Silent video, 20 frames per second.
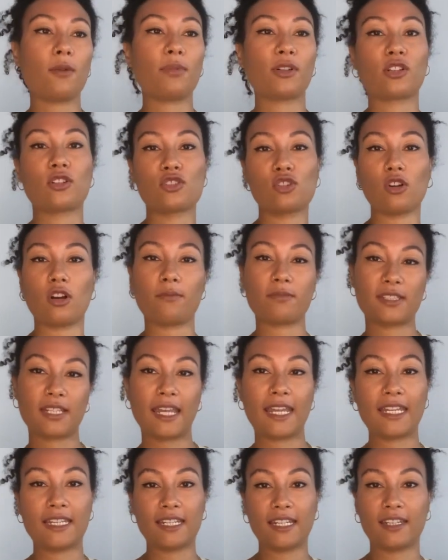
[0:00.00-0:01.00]
because you're
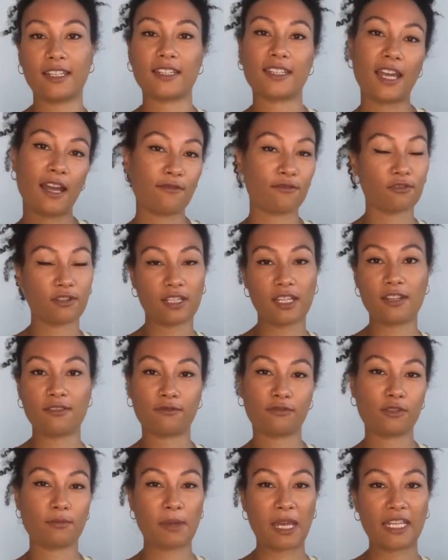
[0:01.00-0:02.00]
obtaining and gathering
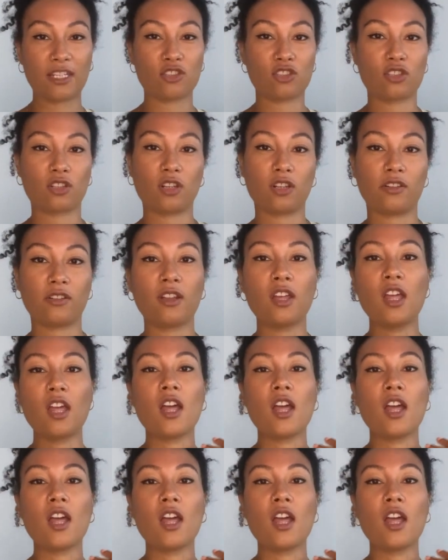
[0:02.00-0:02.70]
information,